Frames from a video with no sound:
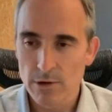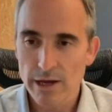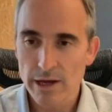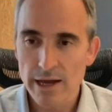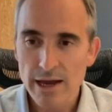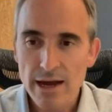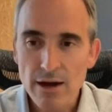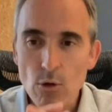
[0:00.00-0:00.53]

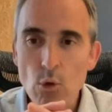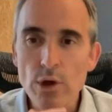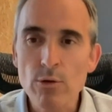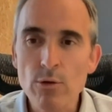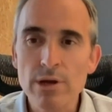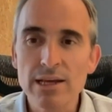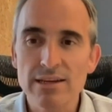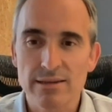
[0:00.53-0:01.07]
Okay, and we
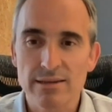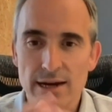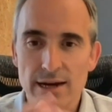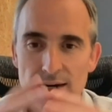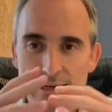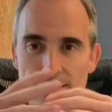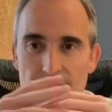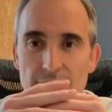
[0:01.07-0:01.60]
will
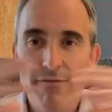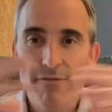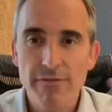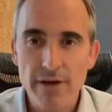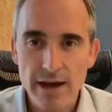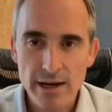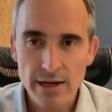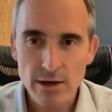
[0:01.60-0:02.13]
start
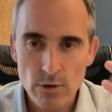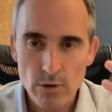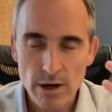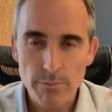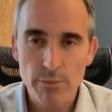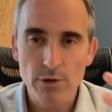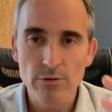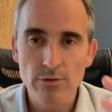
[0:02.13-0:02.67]
defining what
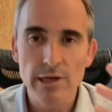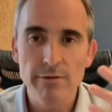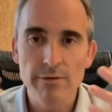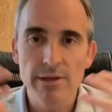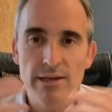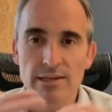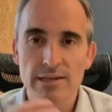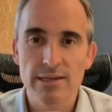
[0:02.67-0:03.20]
a
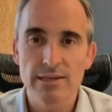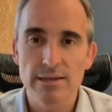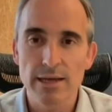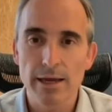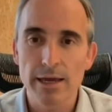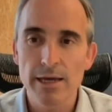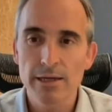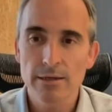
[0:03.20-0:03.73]
productivity
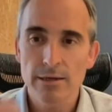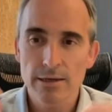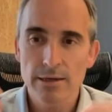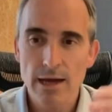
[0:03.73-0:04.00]
system is